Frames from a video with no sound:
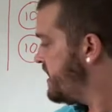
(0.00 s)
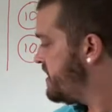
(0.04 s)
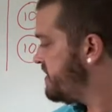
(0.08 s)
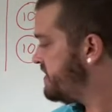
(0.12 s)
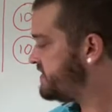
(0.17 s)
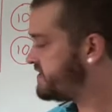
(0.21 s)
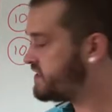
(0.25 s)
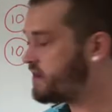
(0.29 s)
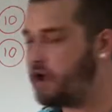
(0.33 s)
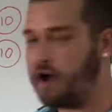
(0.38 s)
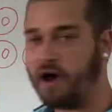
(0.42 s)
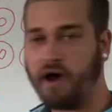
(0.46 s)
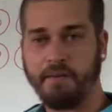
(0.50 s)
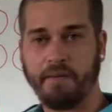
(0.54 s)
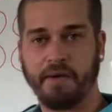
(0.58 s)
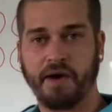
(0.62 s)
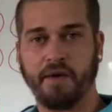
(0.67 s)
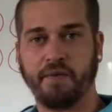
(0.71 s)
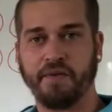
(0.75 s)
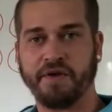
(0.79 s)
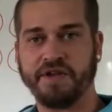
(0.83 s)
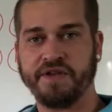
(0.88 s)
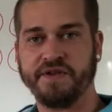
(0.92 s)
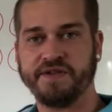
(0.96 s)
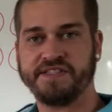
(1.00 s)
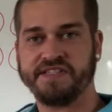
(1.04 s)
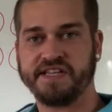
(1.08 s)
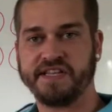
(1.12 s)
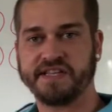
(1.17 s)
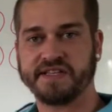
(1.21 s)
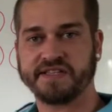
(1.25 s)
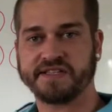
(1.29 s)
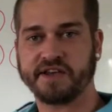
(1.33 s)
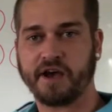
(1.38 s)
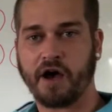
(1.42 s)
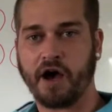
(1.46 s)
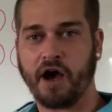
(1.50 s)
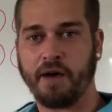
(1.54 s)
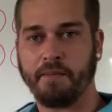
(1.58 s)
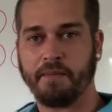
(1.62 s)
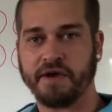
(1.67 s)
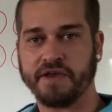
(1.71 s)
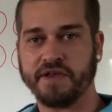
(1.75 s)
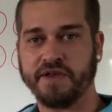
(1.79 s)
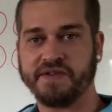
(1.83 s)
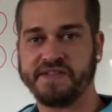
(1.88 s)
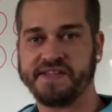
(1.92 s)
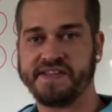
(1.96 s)
This comma, when you see this comma,
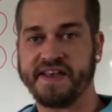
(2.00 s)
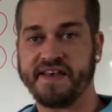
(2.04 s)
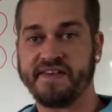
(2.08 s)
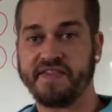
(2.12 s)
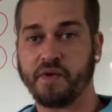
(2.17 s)
you say